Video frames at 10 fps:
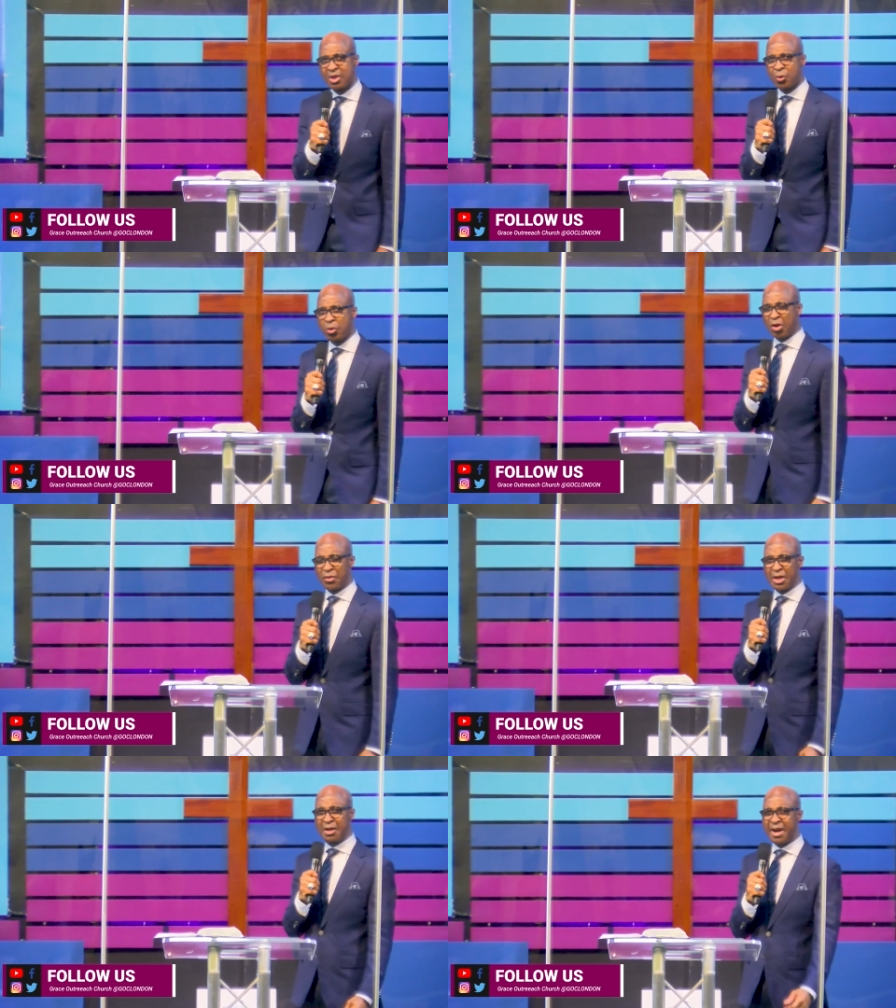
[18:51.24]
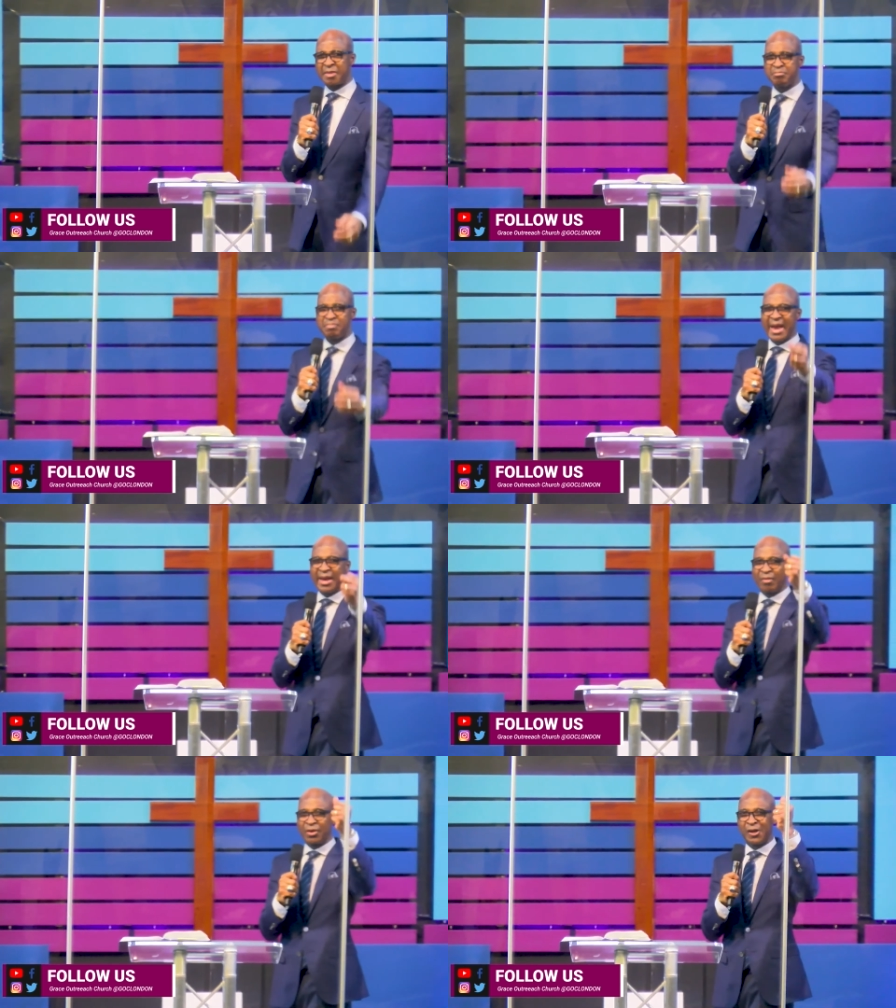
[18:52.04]
one of the great
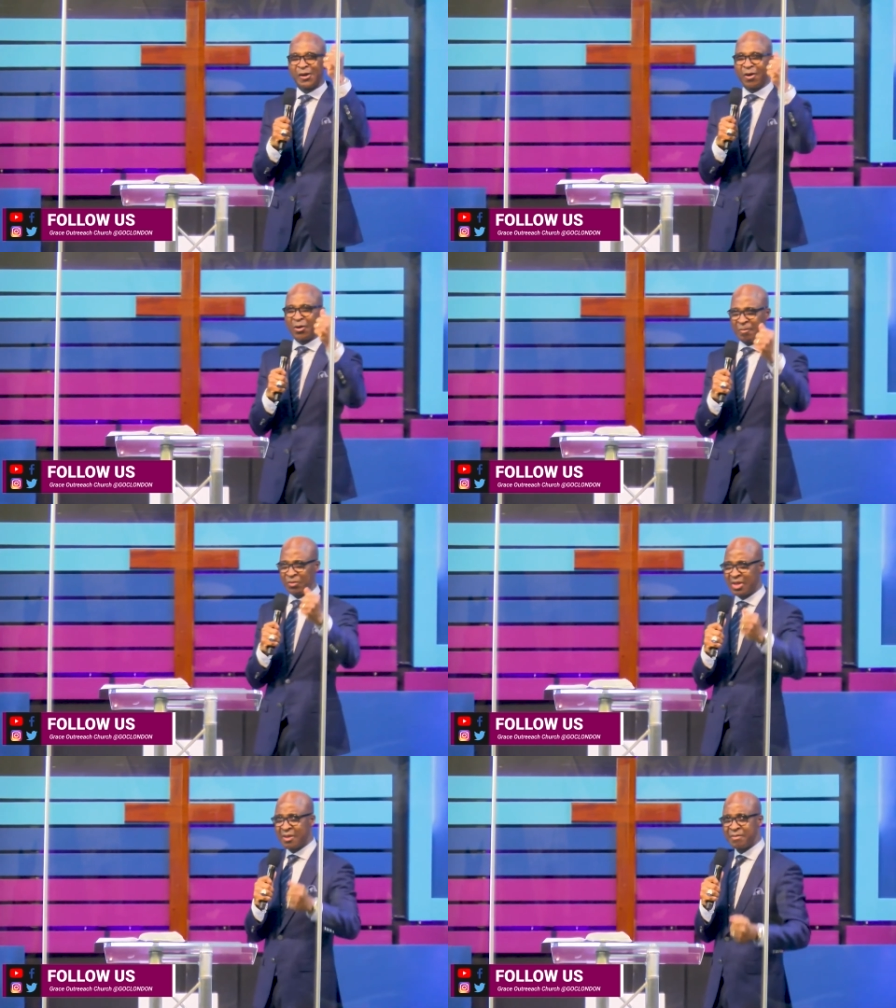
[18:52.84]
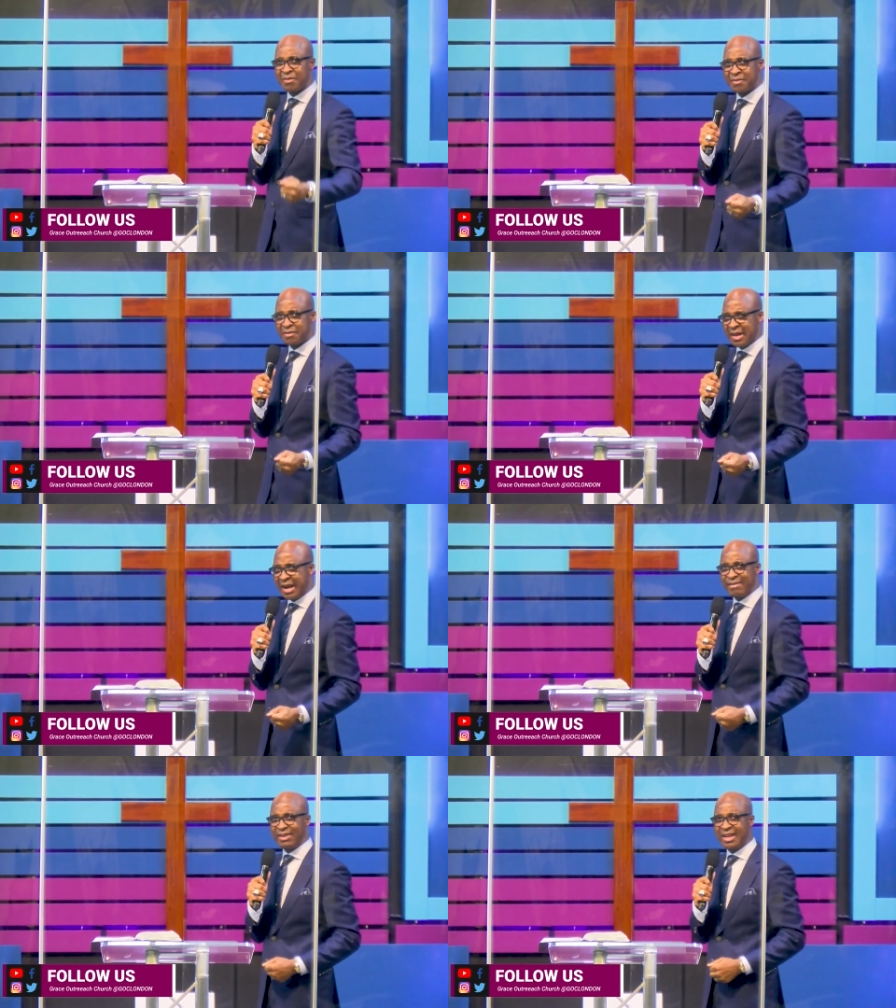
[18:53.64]
men of God that I
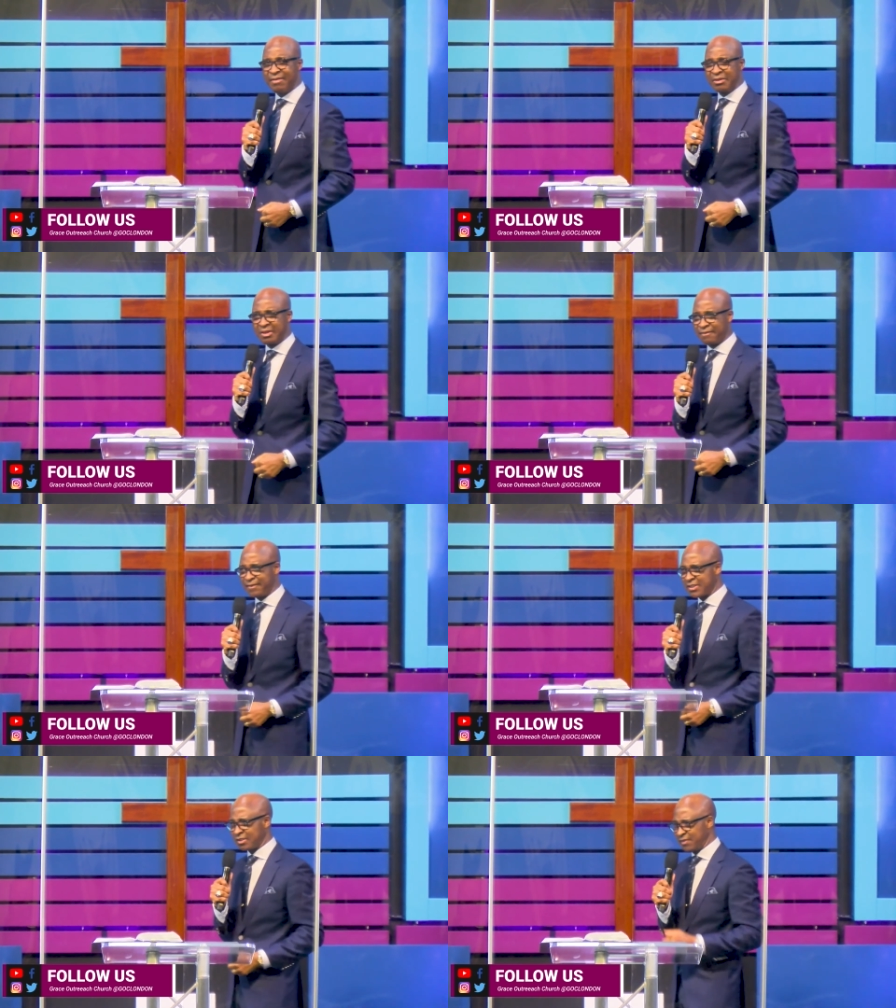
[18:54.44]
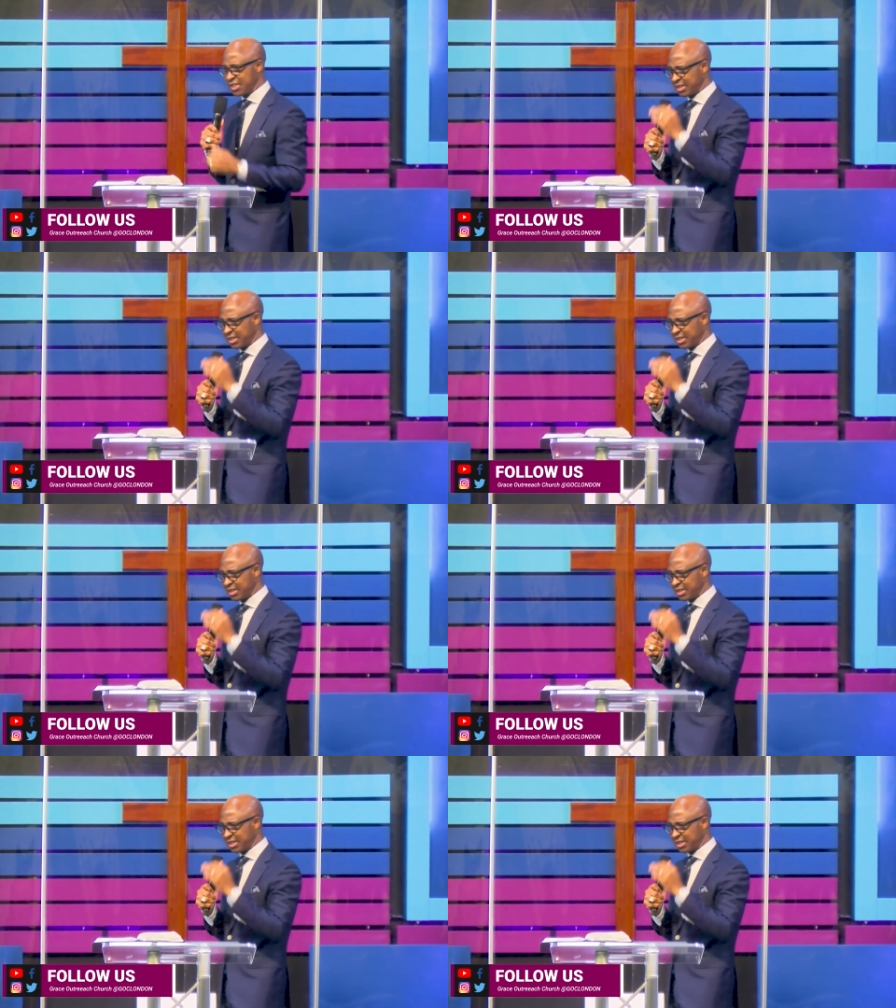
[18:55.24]
ever live on the face of this